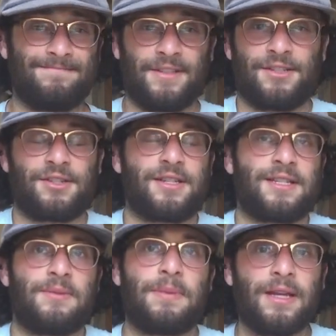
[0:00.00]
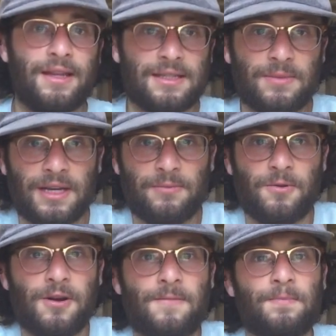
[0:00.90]
isn't appealing to me
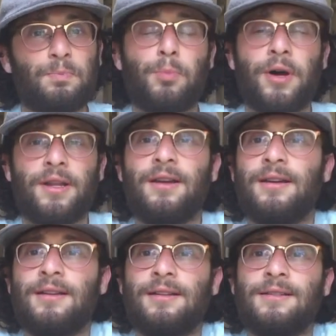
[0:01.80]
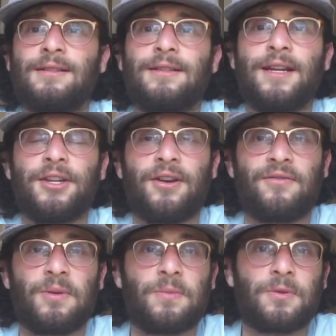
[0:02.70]
anymore. But then you
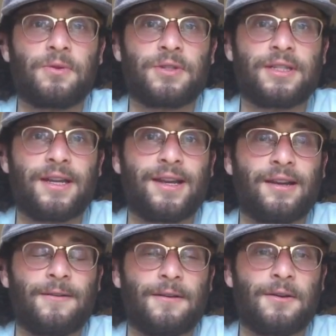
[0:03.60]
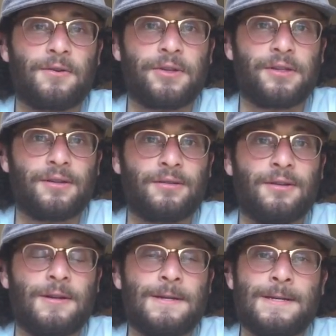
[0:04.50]
have people who are saying, oh,
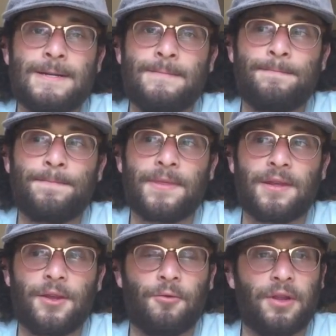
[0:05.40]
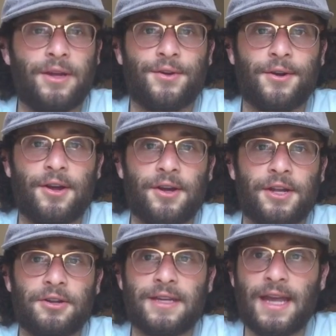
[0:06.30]
you're really undercutting
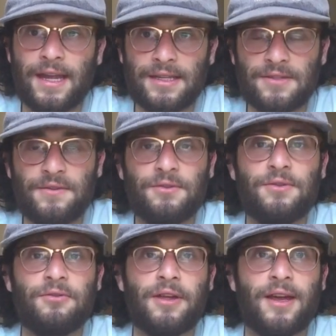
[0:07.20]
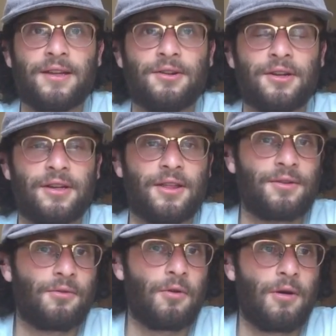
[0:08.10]
your gains if you do that. You're going to
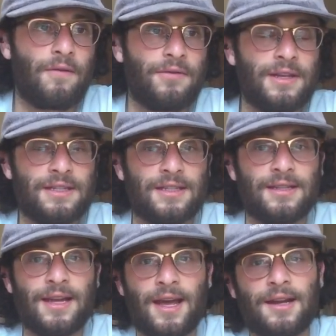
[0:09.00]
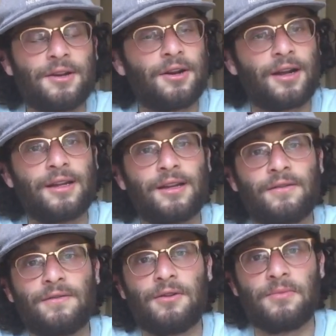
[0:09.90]
throw off this and that, and you're not getting
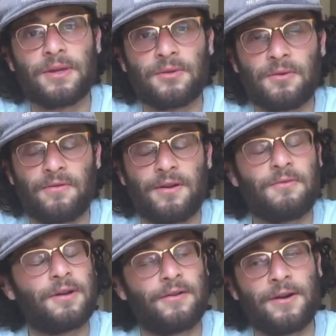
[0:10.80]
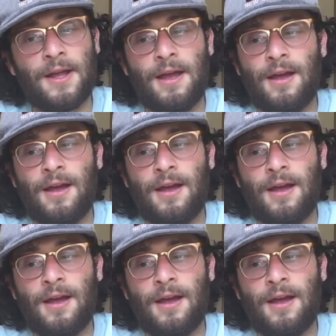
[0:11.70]
a full amino profile, whatever.